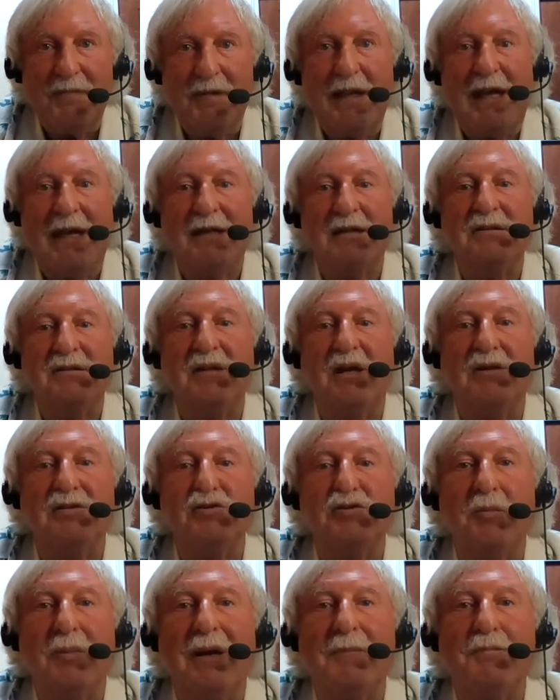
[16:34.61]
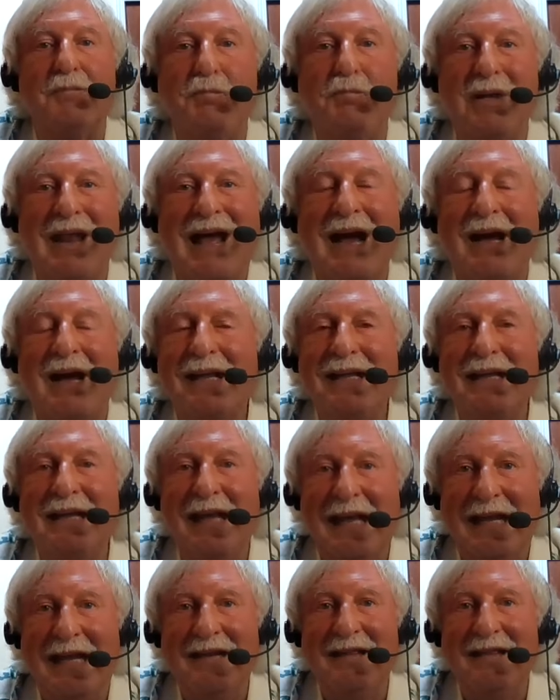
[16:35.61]
And it's also about
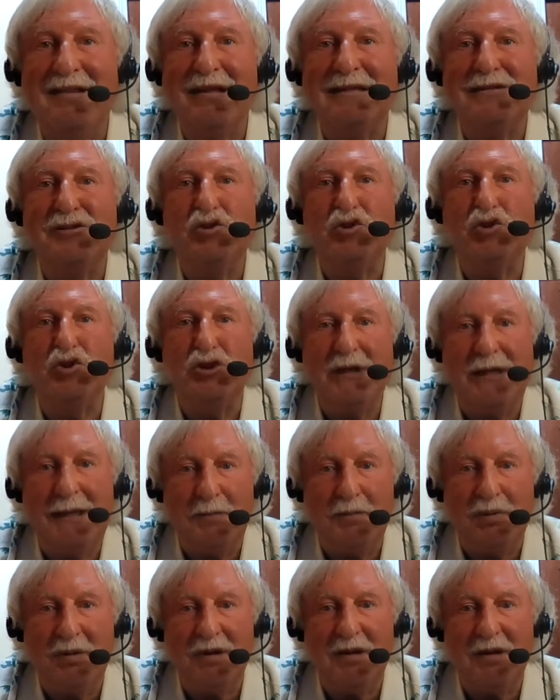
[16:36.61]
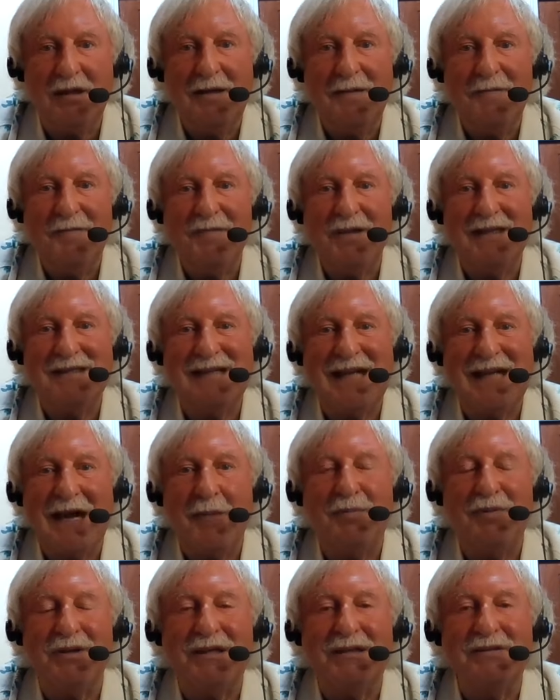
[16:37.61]
blocking anything cheap that's
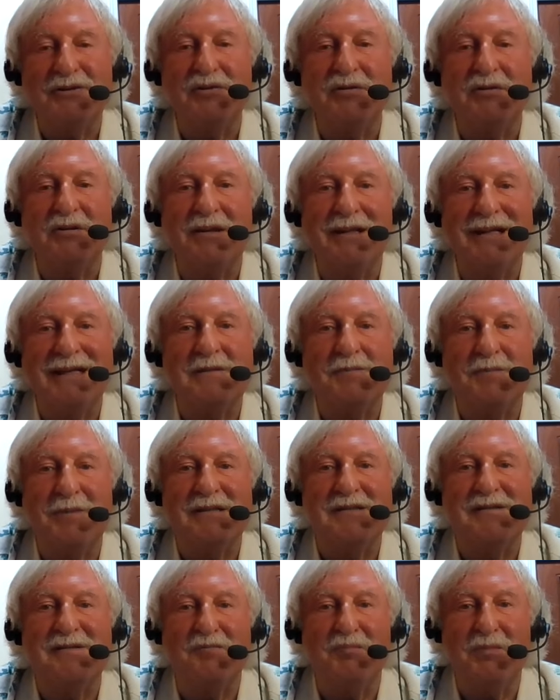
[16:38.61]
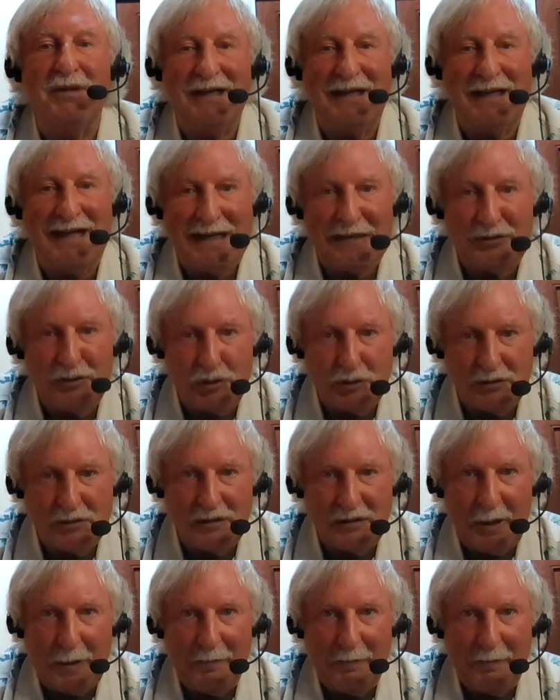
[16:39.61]
competition to the expensive medications.